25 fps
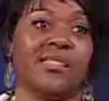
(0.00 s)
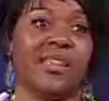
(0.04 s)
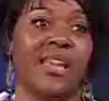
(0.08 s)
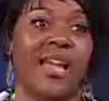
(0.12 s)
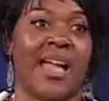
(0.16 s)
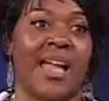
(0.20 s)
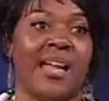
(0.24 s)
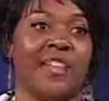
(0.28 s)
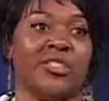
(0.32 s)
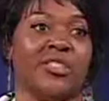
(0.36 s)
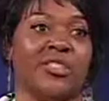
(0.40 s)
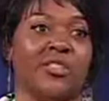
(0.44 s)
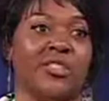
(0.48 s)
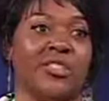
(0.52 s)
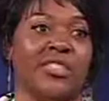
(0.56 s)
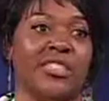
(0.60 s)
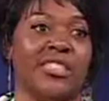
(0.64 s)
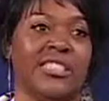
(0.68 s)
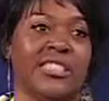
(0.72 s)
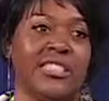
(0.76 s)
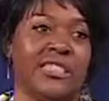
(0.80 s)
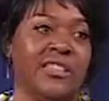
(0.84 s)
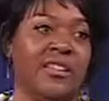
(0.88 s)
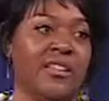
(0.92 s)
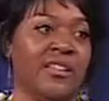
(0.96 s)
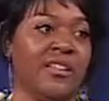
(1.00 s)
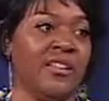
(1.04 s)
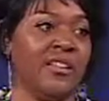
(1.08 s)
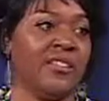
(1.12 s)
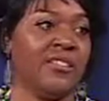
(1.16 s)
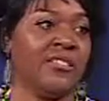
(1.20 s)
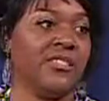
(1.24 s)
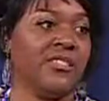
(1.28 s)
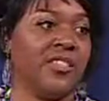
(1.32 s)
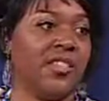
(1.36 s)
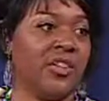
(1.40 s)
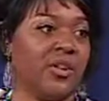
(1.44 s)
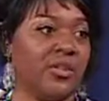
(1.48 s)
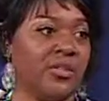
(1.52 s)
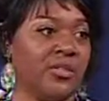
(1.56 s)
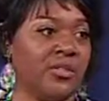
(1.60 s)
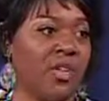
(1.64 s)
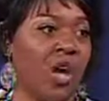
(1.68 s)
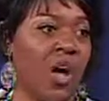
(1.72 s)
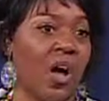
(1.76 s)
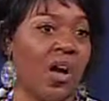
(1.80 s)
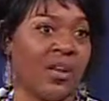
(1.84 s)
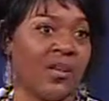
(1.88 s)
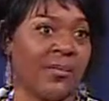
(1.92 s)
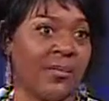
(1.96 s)
to actually
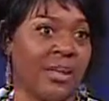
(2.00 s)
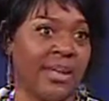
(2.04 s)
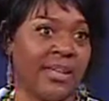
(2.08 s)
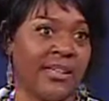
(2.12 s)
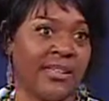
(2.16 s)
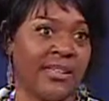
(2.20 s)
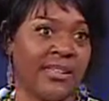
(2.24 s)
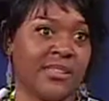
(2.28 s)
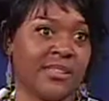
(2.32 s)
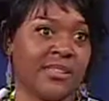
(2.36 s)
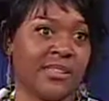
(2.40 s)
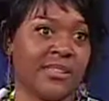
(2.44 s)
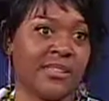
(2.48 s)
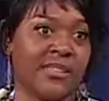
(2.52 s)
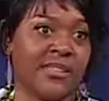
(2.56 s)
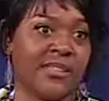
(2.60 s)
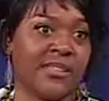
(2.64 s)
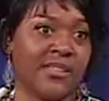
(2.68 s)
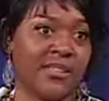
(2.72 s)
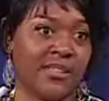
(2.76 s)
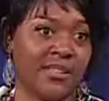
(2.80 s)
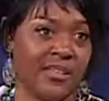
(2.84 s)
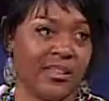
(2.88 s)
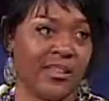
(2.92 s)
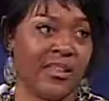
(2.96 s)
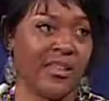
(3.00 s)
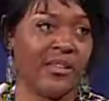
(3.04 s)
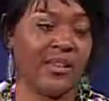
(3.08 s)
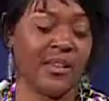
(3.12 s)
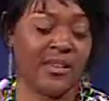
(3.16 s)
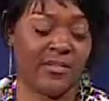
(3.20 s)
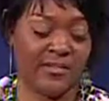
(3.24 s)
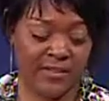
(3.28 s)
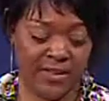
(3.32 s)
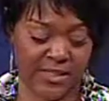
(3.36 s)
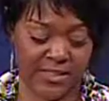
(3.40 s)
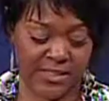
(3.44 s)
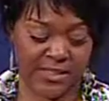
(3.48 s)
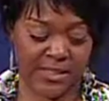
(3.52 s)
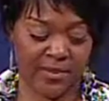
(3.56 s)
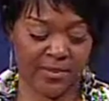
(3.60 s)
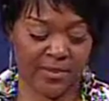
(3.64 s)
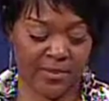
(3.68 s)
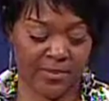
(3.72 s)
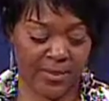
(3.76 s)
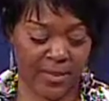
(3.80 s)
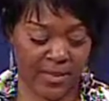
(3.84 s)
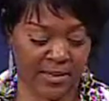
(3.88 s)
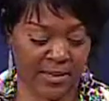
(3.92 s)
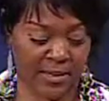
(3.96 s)
talk about it and fess
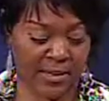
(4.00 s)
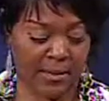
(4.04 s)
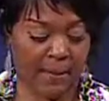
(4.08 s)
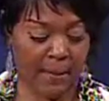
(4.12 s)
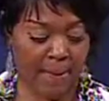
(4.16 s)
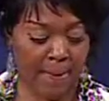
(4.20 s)
up about it.